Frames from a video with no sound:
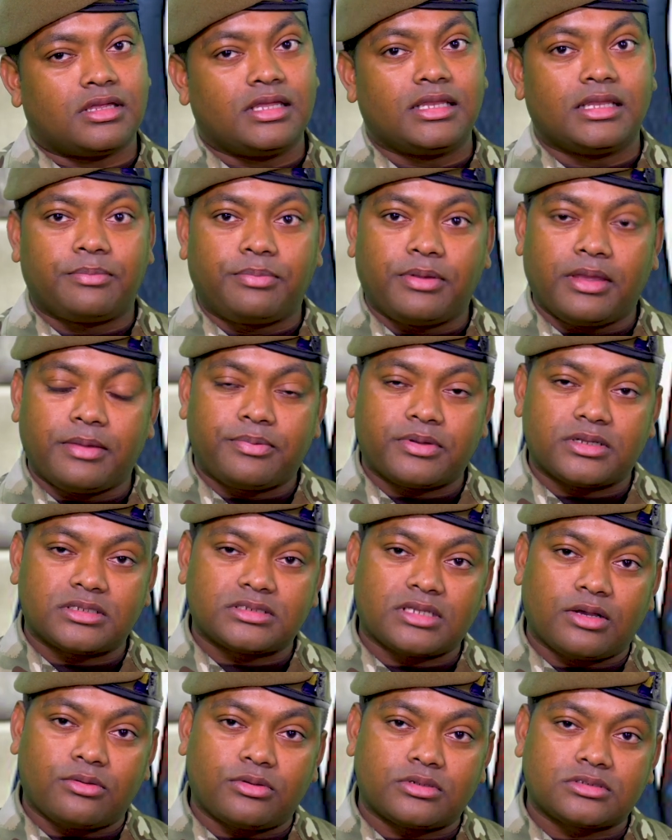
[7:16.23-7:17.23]
in the
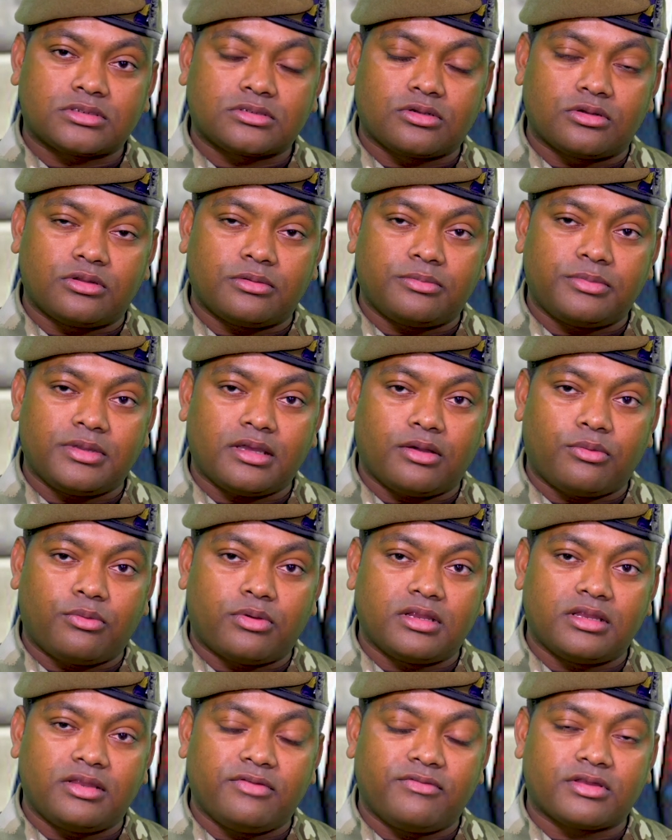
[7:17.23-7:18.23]
papers, I was going to be
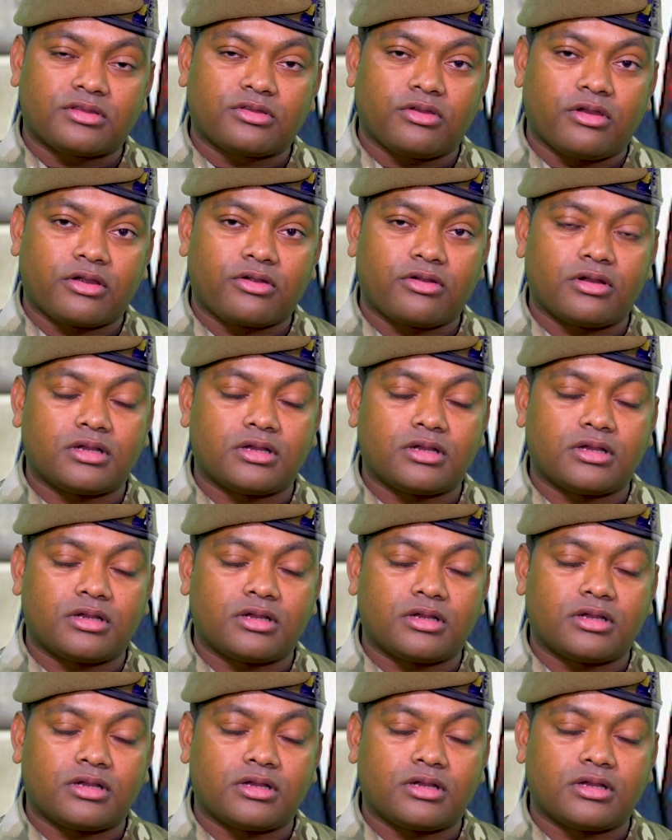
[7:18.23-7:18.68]
awarded the Victoria